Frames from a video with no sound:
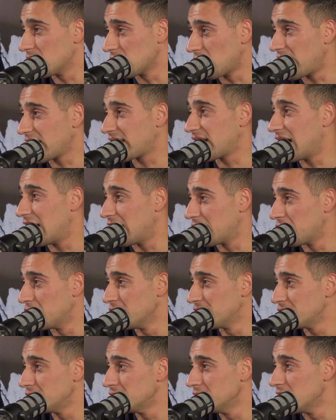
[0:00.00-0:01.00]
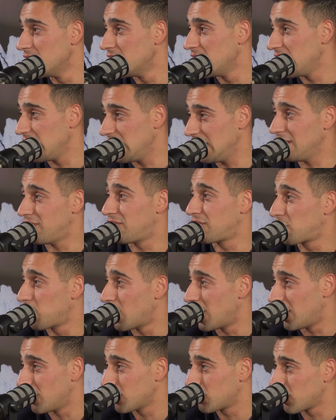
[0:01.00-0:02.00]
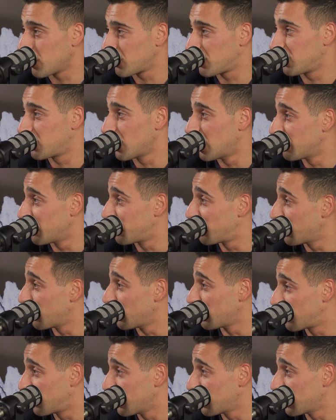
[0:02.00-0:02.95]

Leichhardt Oval if Twal crosses over for his